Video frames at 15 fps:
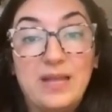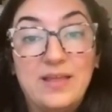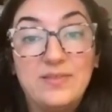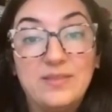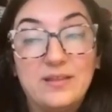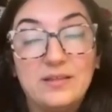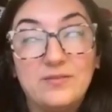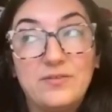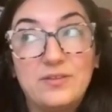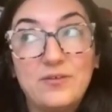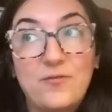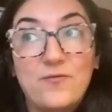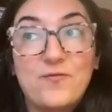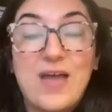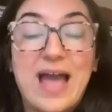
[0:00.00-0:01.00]
and
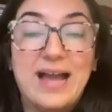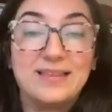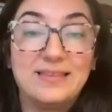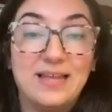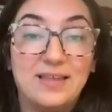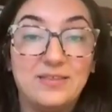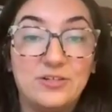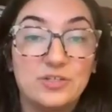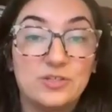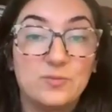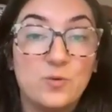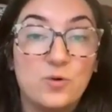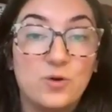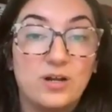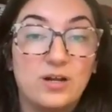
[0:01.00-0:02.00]
the fact that
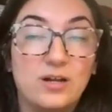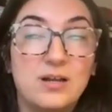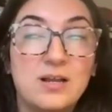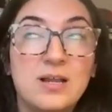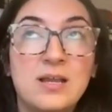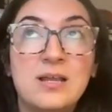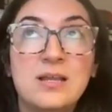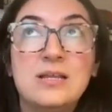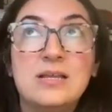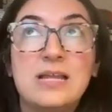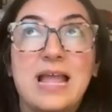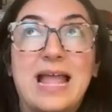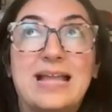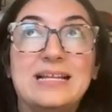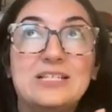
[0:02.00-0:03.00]
there's more
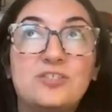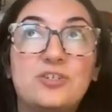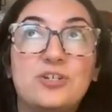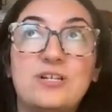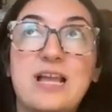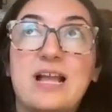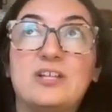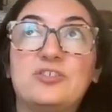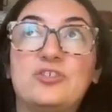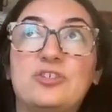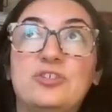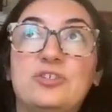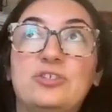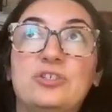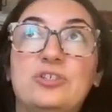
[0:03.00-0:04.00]

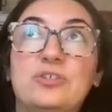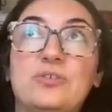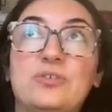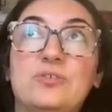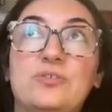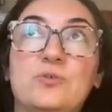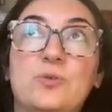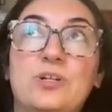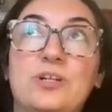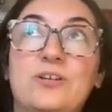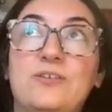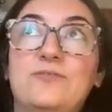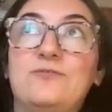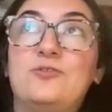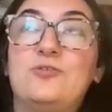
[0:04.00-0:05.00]
international sort
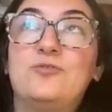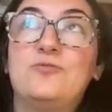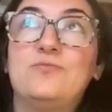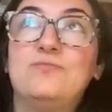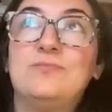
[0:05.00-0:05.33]
of